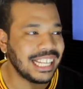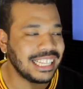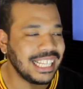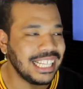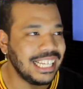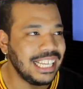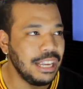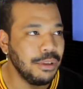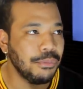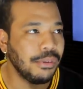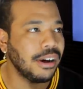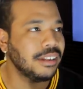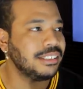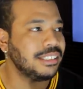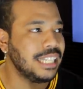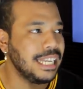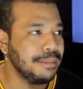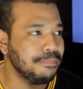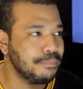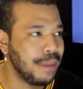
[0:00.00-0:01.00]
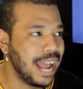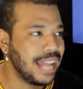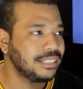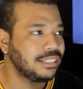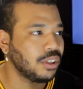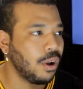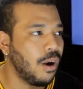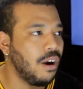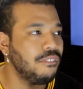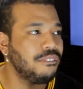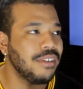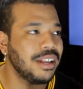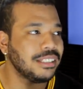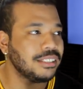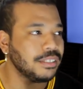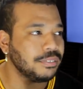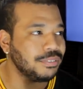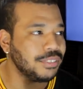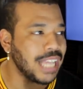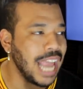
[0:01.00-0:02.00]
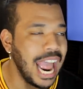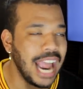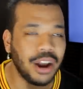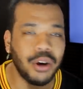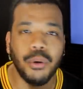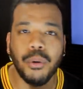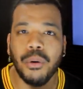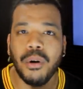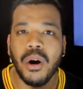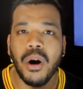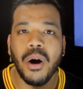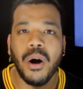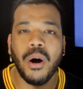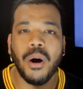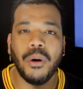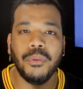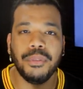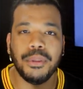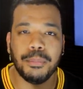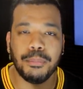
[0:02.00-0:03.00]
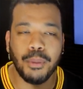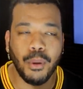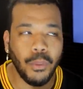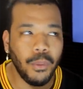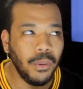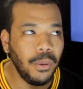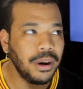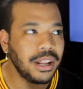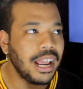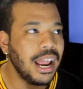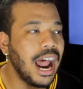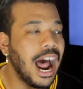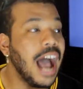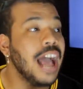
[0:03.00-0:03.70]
I think he was the best offensive tackle on the board.